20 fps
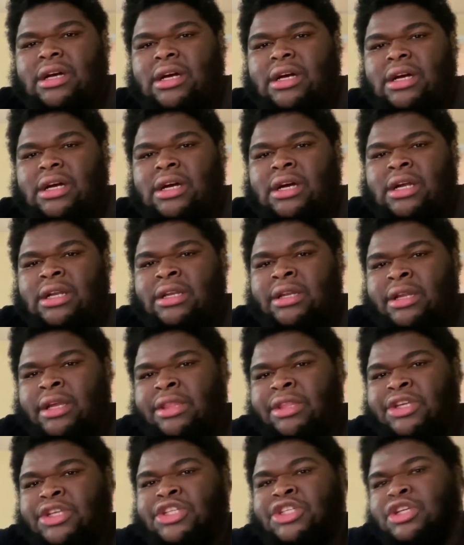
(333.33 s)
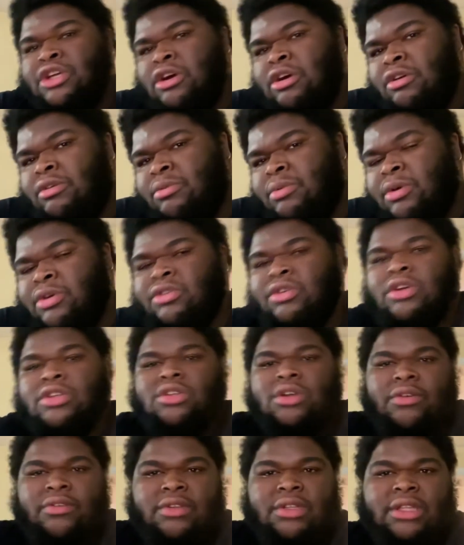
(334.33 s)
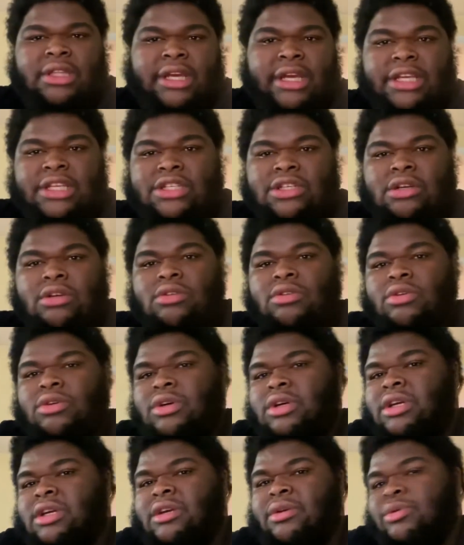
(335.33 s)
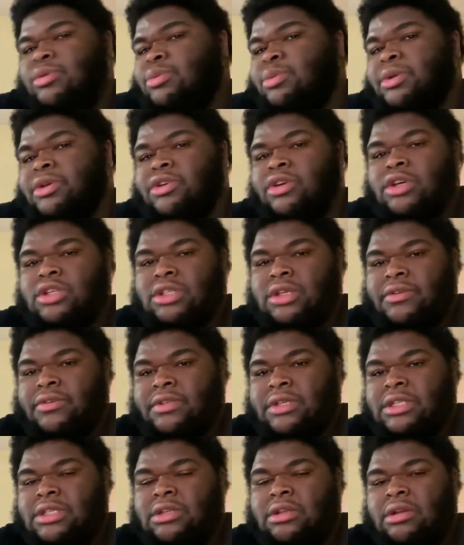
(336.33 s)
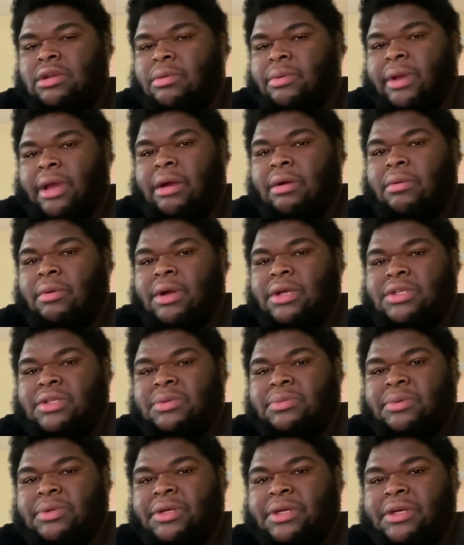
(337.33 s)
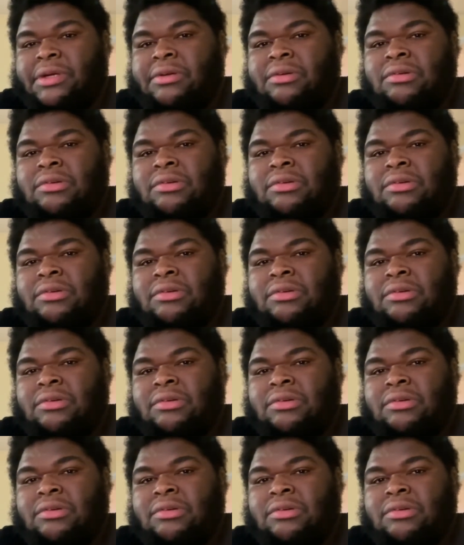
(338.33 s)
another show will cross over to that show, or it would be crossover. That's the only way I would watch Supergirl.